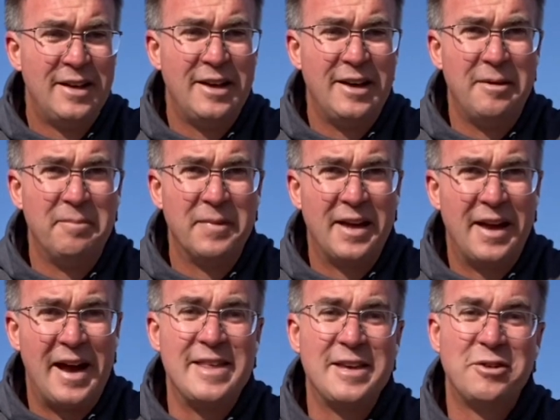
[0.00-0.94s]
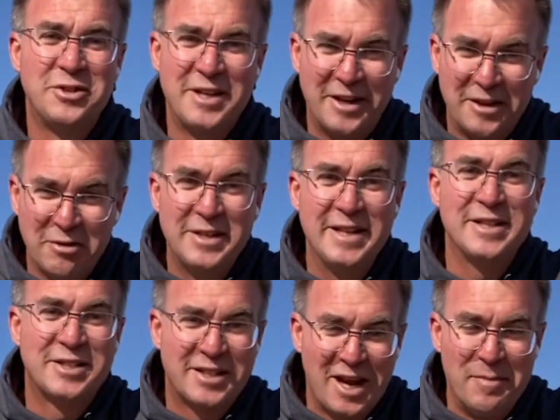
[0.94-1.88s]
I think you'll see a lot of those
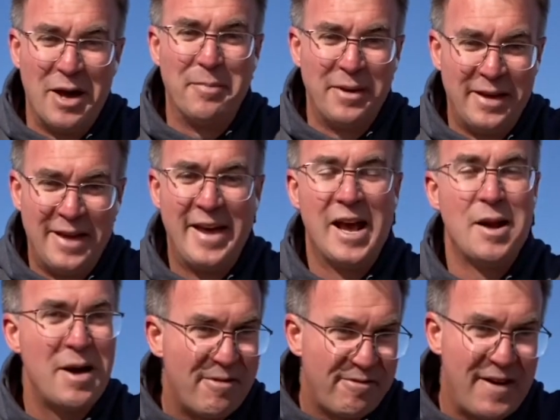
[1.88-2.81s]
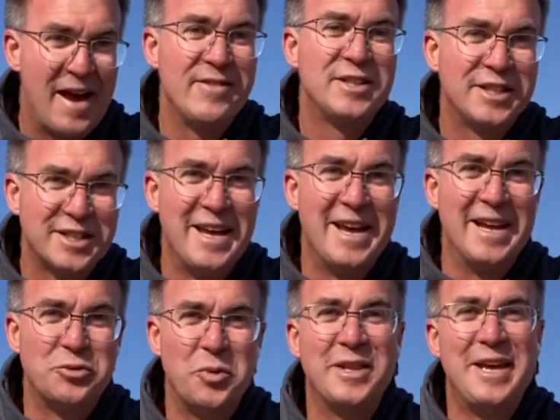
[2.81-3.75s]
things come up in about 5 to 6
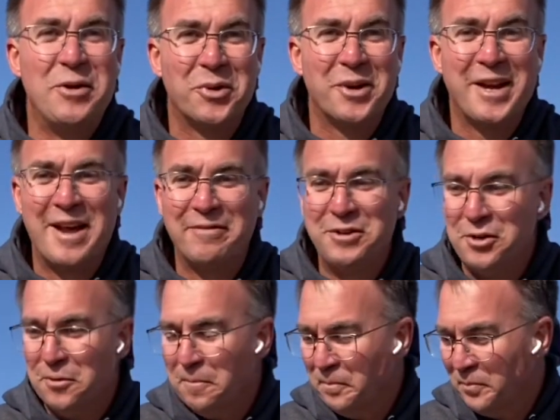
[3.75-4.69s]
days with the heat we're gonna have too.